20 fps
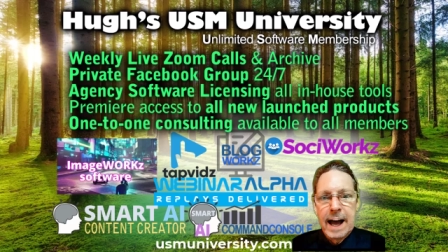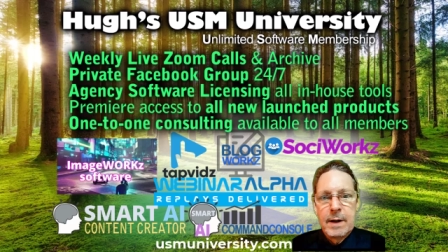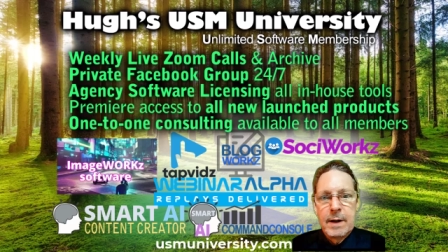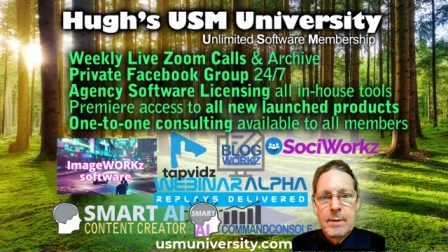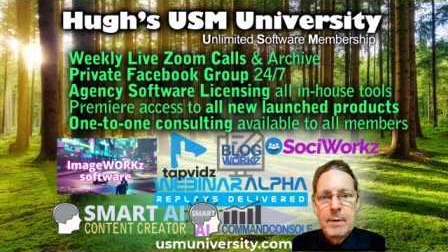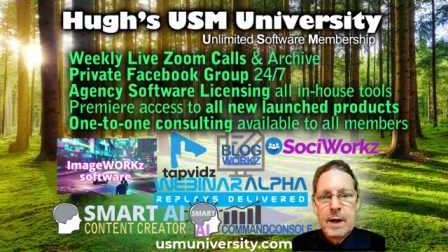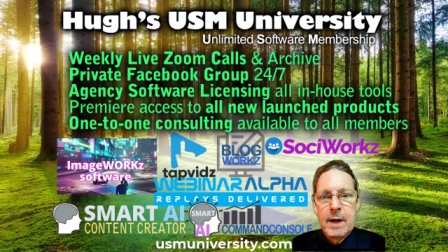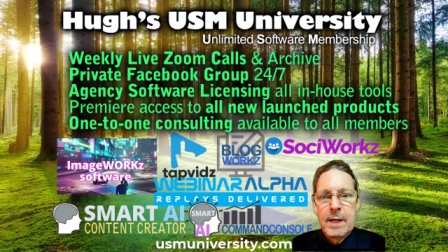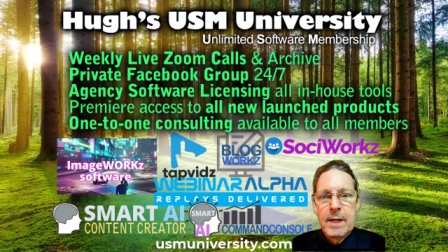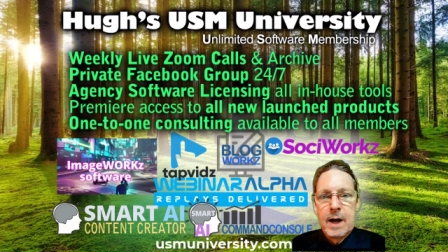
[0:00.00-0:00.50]

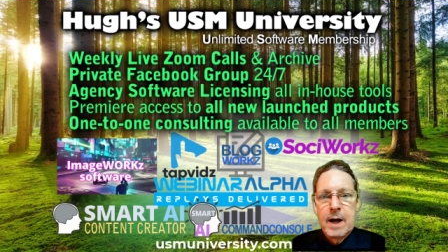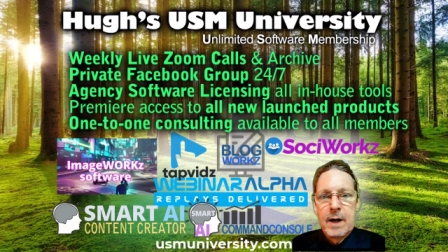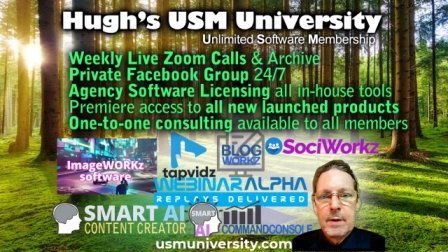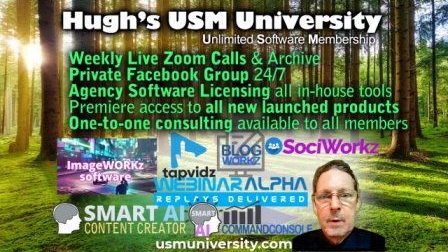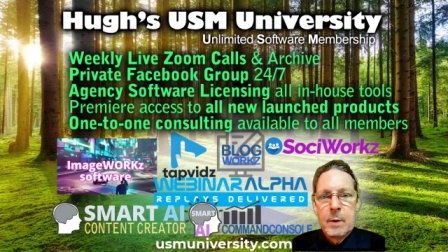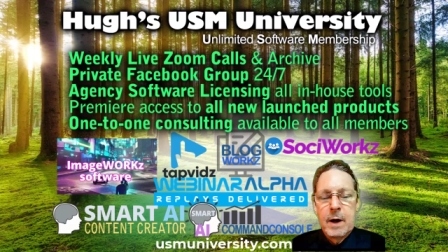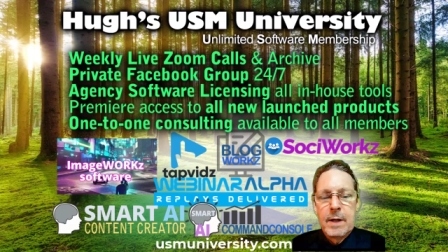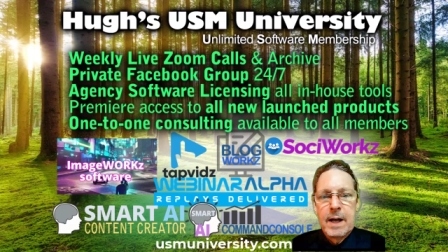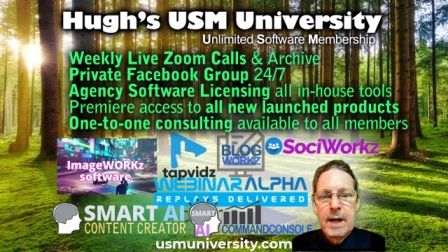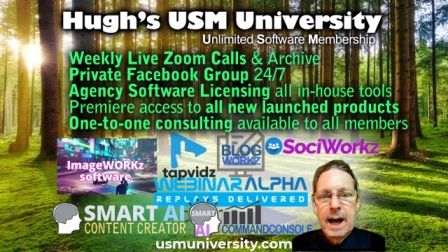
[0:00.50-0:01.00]
every
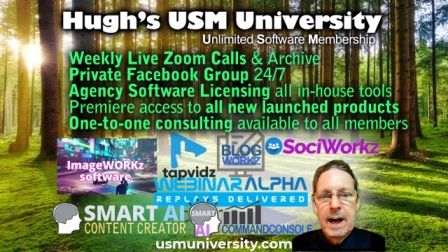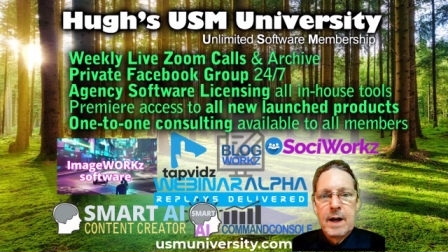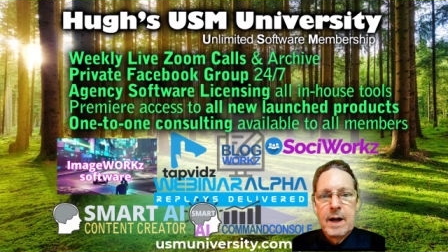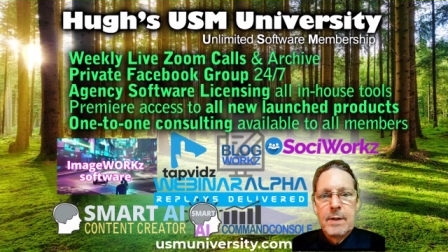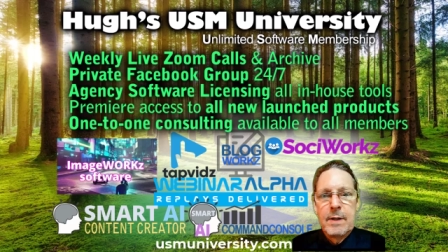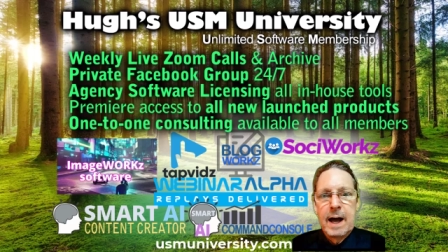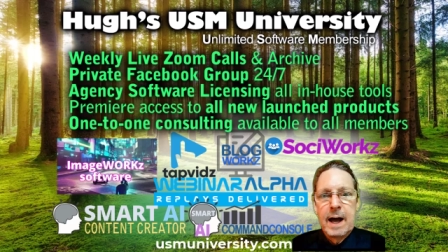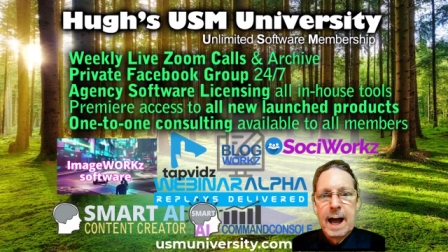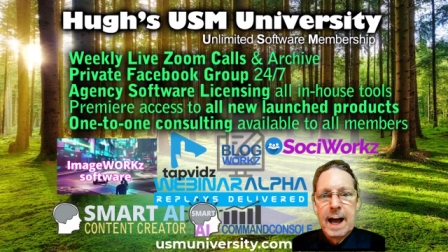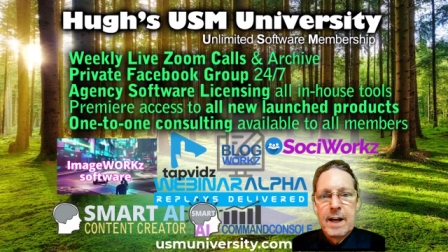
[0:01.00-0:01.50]
software title
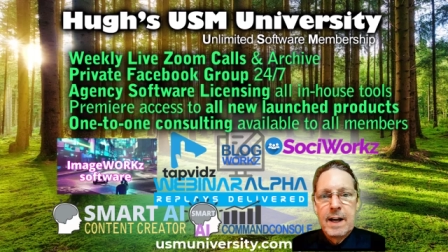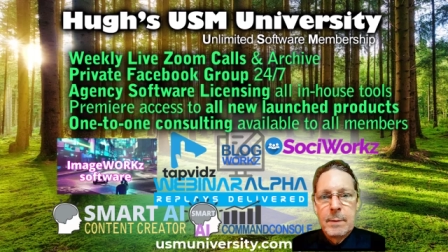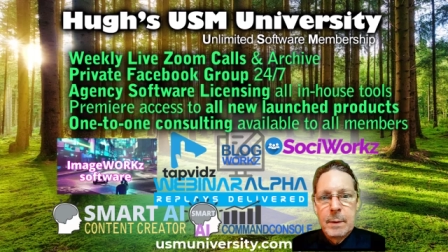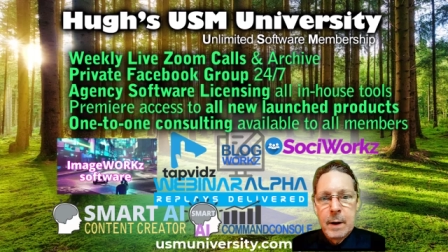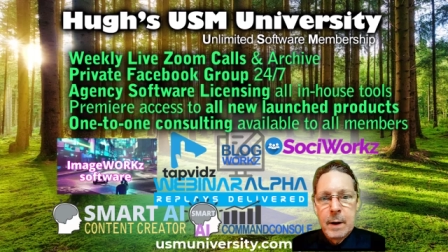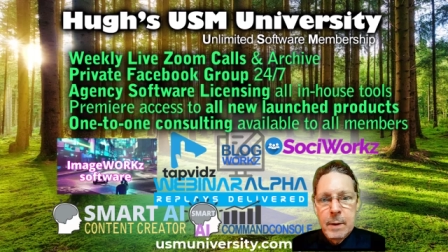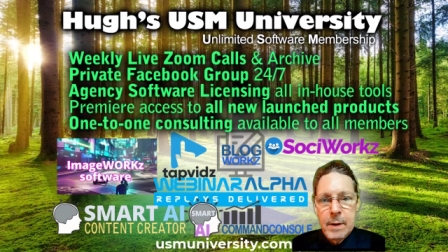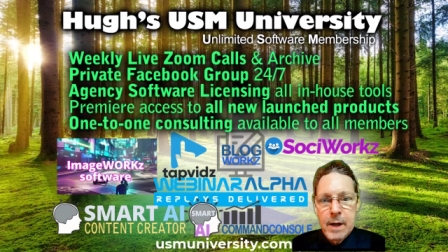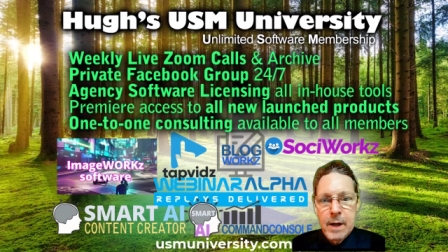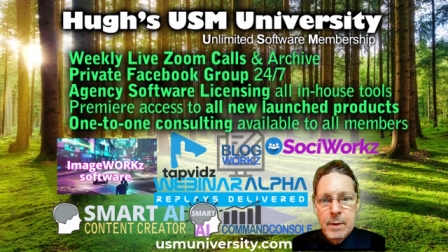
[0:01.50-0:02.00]
that I have
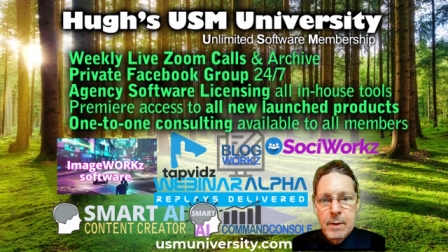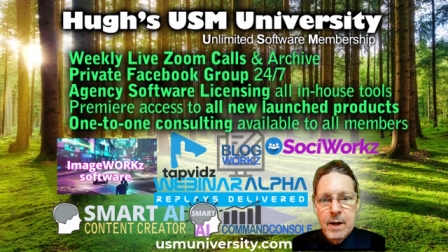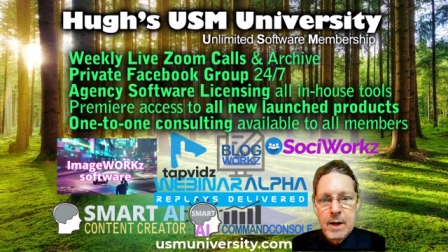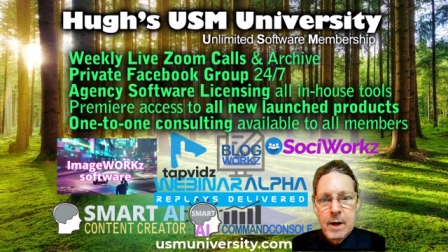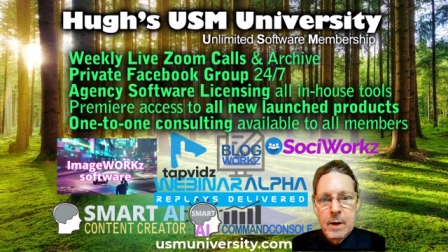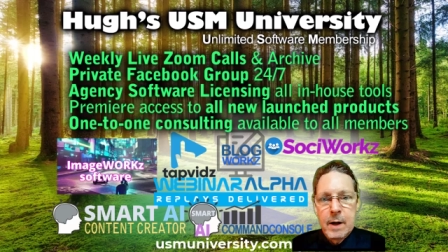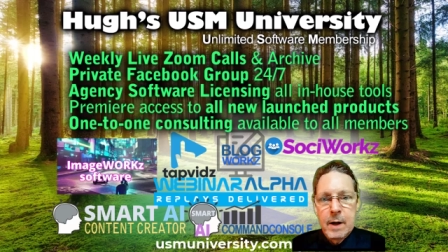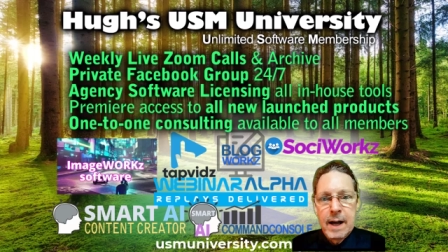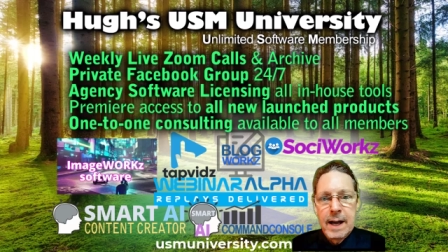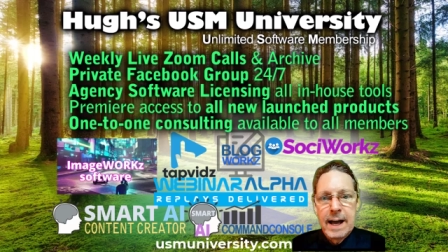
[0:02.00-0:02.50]
published for
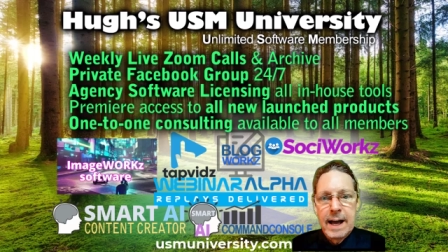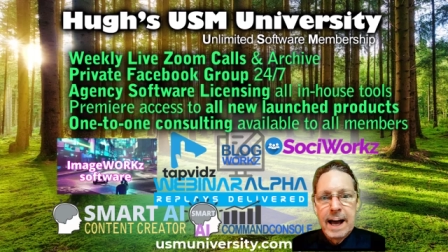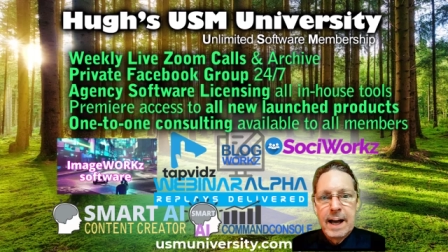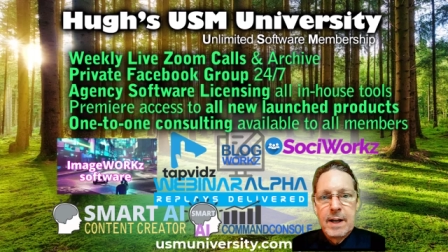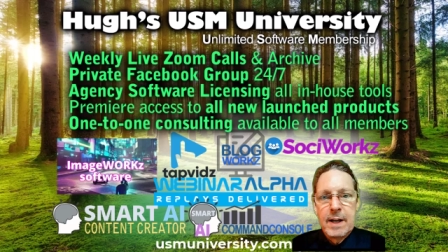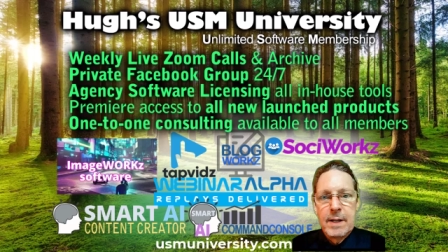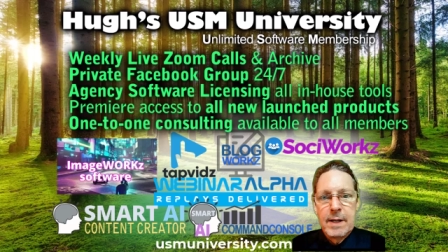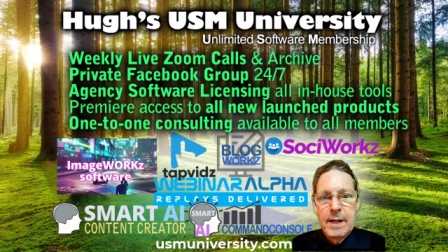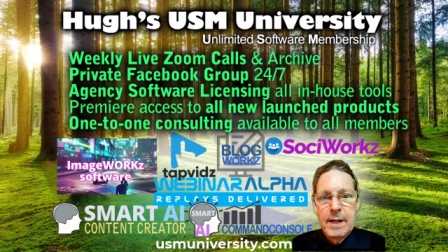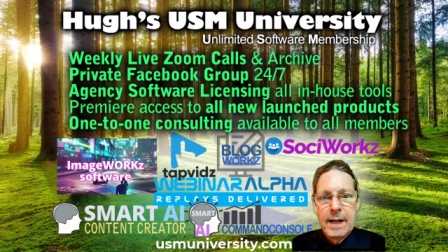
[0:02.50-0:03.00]
you in
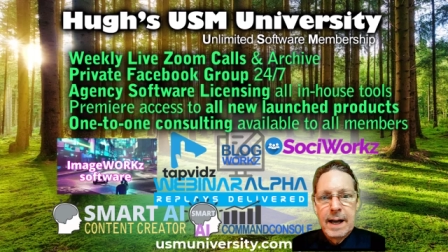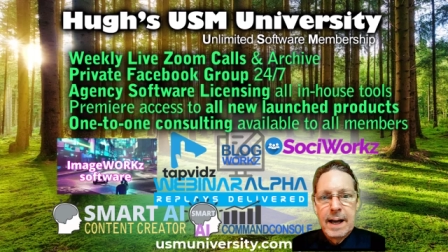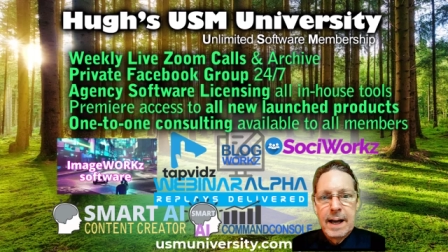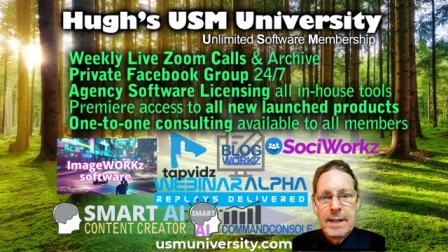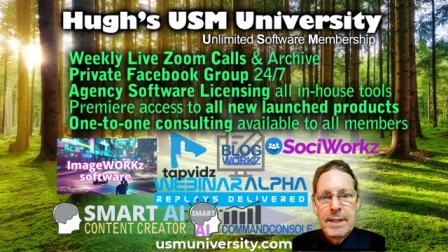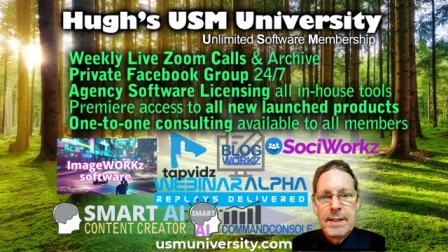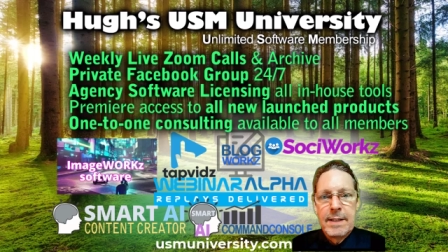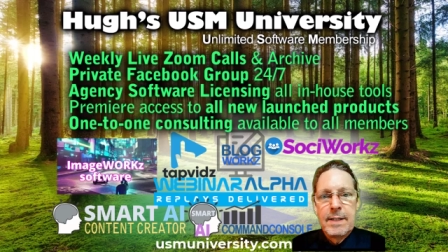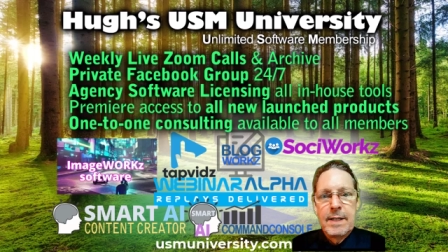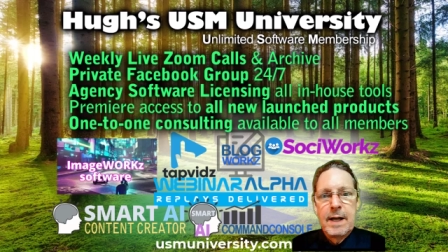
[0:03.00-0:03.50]
agency
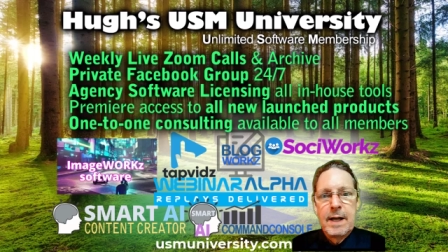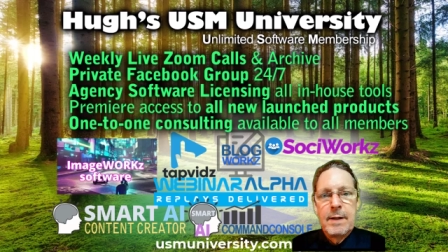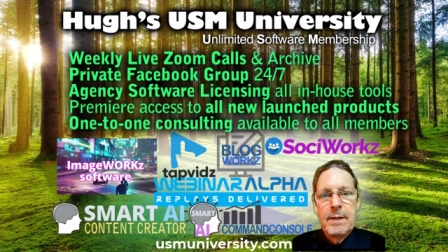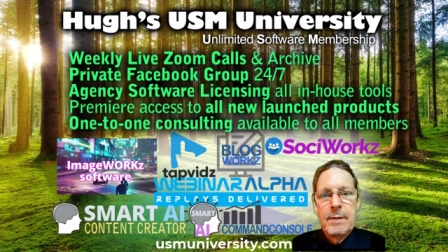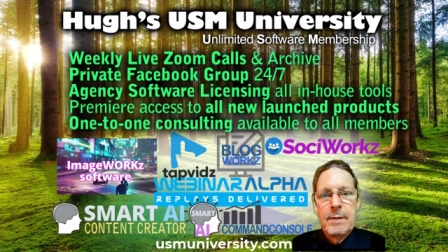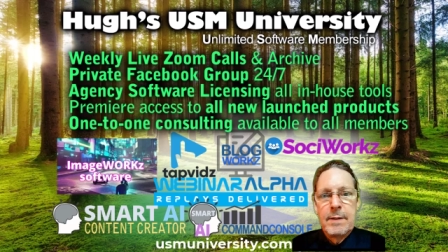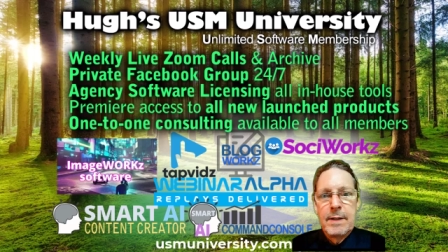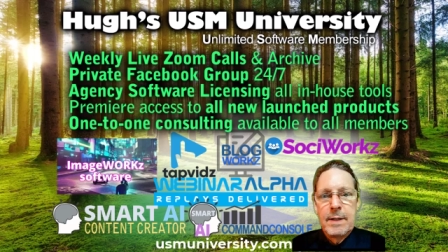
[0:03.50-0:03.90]
licensing,